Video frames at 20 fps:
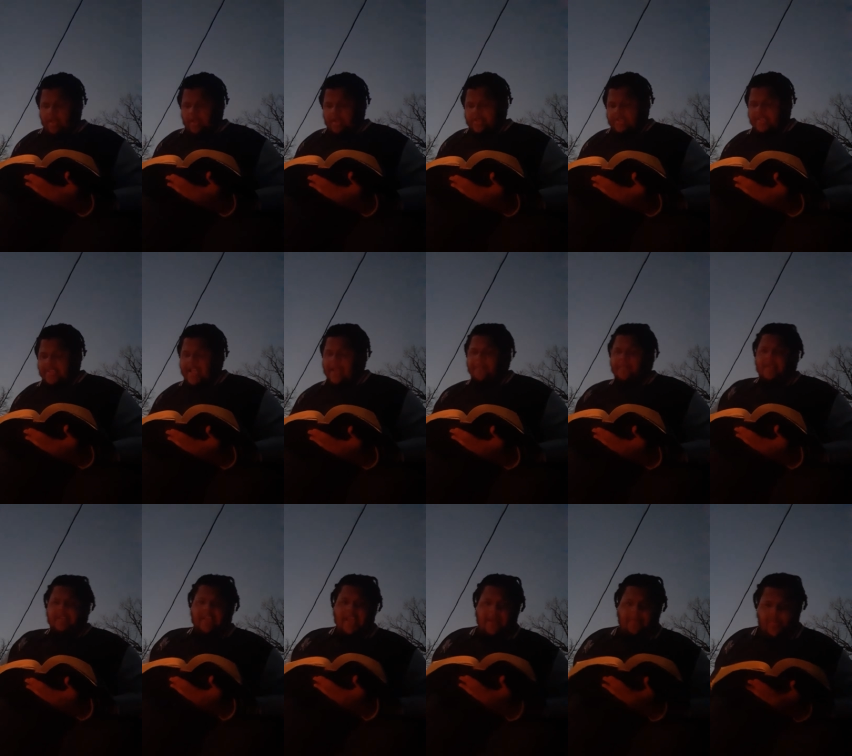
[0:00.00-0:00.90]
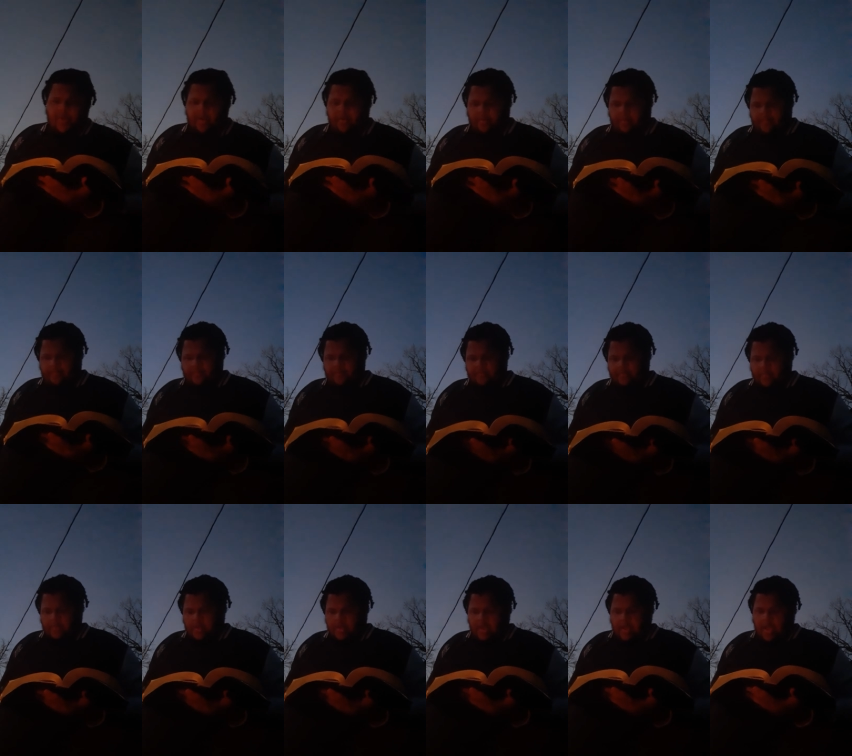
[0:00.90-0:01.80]
Stamped the day Purim.
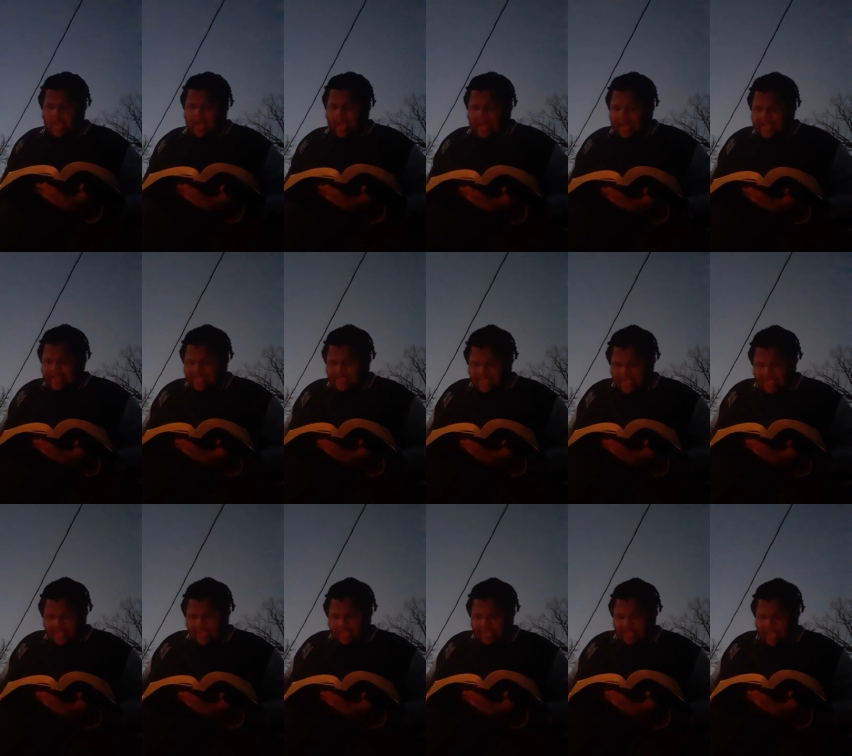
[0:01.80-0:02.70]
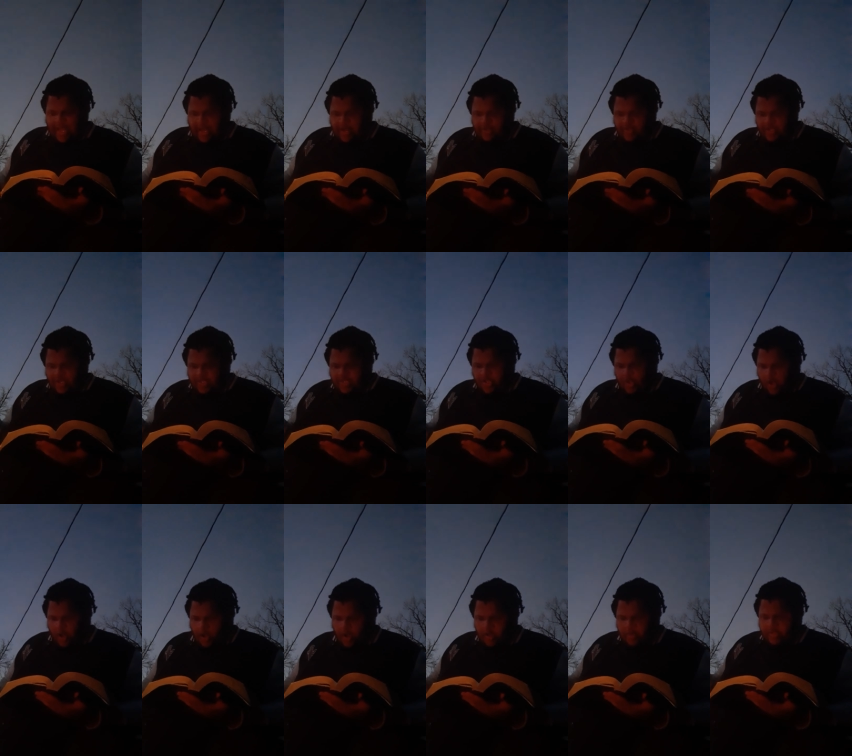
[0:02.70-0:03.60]
And he sent the letters unto
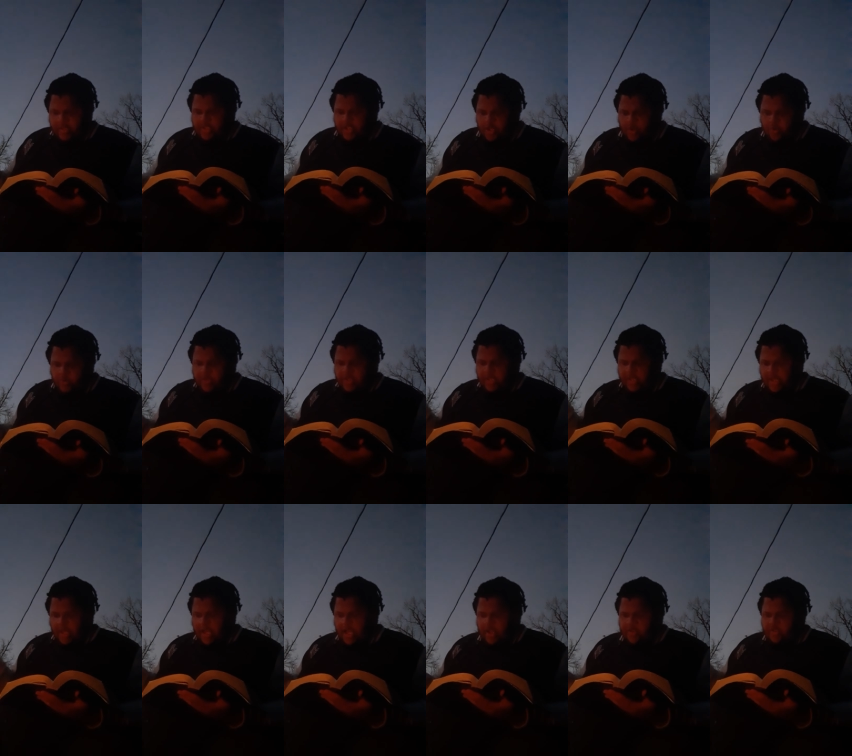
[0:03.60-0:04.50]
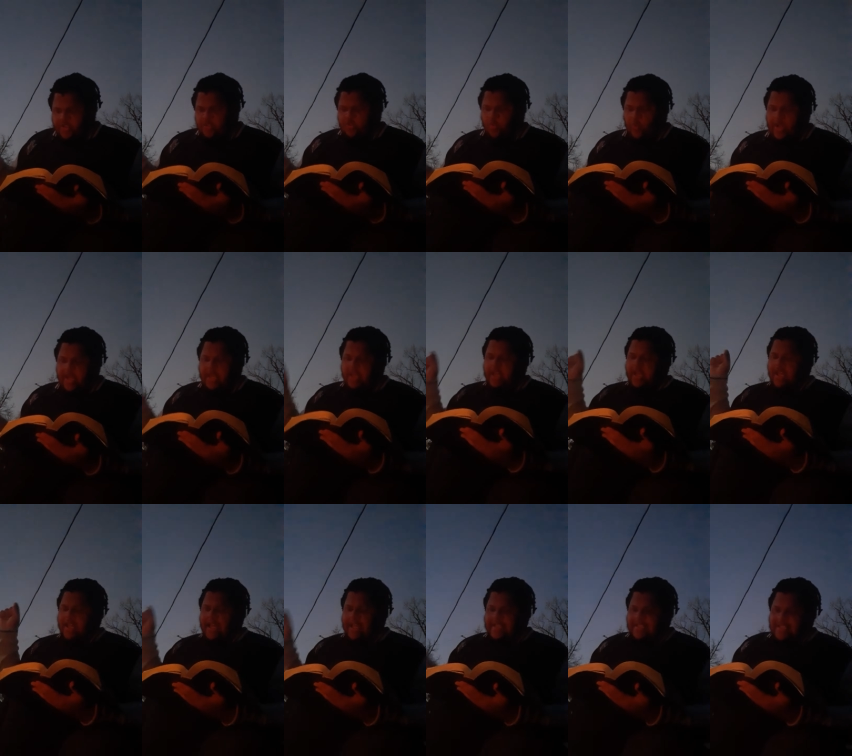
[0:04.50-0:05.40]
all the Jews to the 120
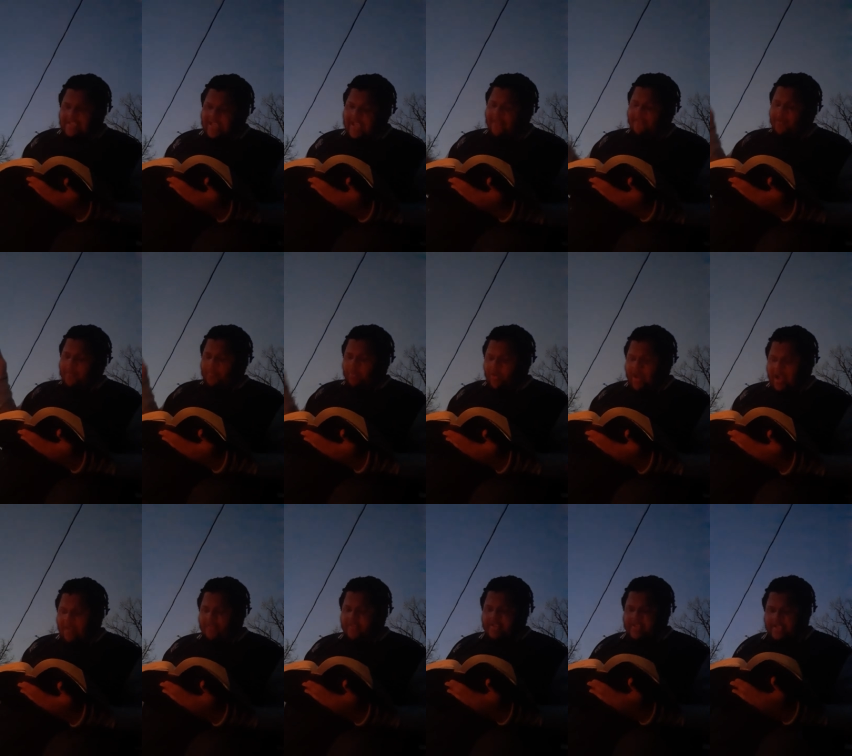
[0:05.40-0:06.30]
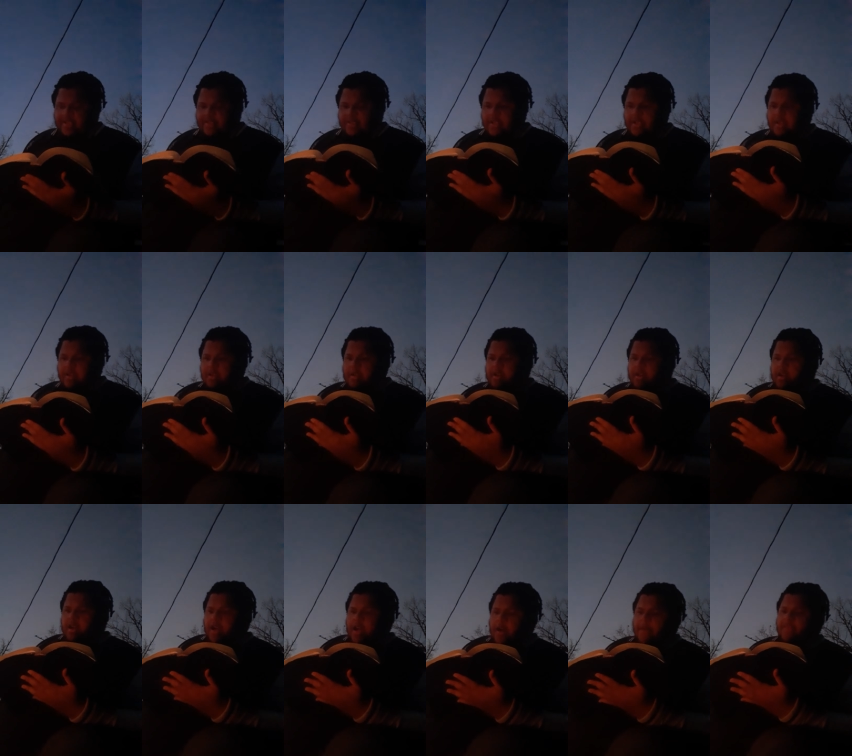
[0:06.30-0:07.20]
and seven provinces
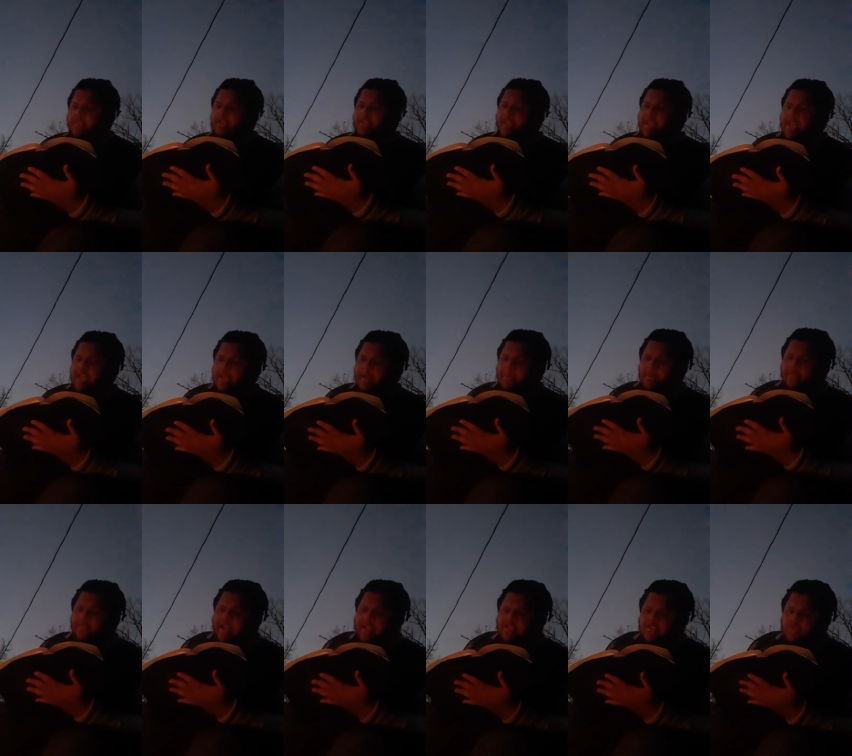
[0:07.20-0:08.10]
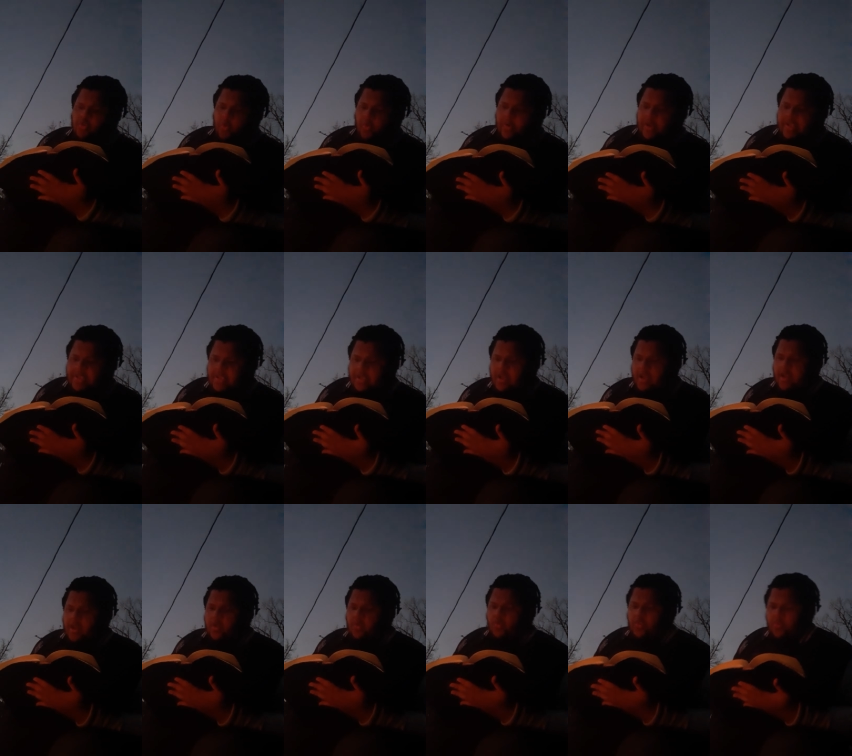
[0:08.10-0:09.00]
of the kingdom of Ahasuerus
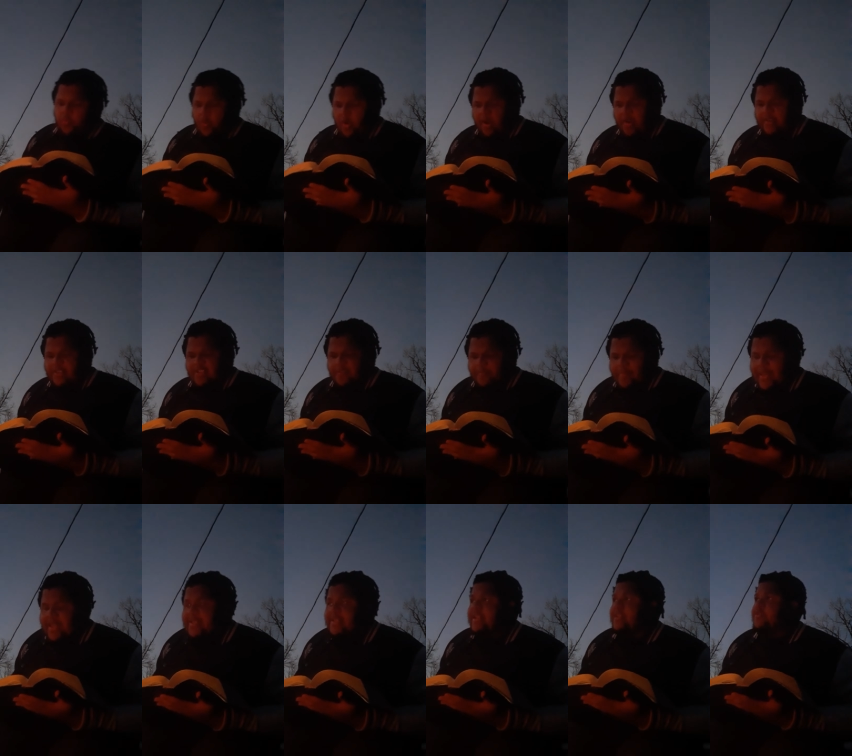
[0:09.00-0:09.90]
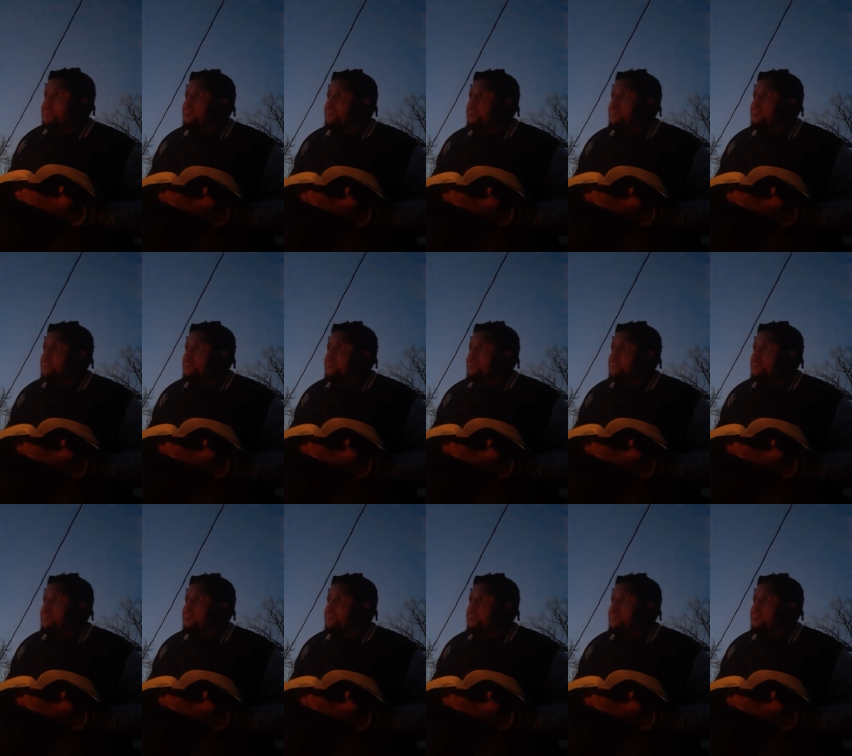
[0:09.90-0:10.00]
with words of peace and